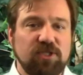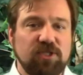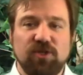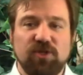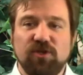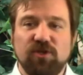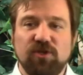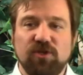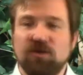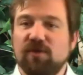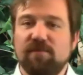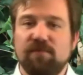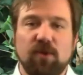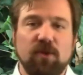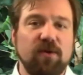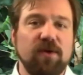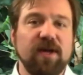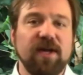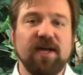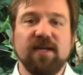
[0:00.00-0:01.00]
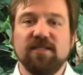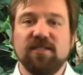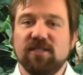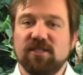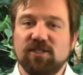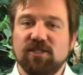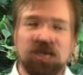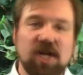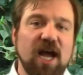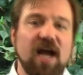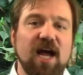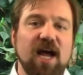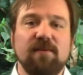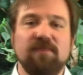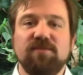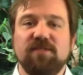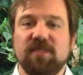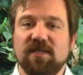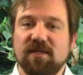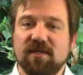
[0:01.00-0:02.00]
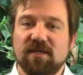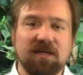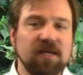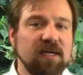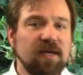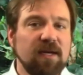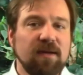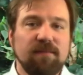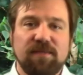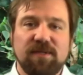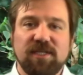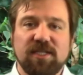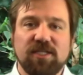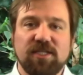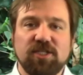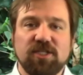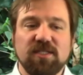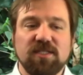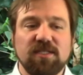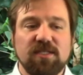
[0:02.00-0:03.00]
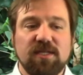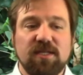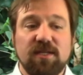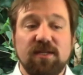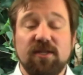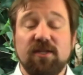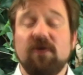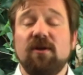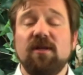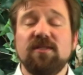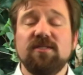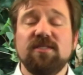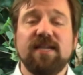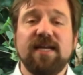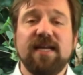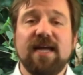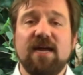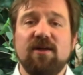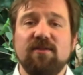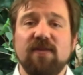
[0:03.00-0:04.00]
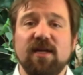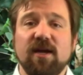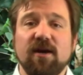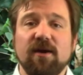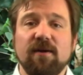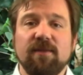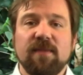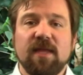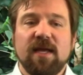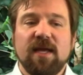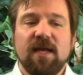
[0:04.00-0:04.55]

to employees and jobs and positions, they're all sitting out there.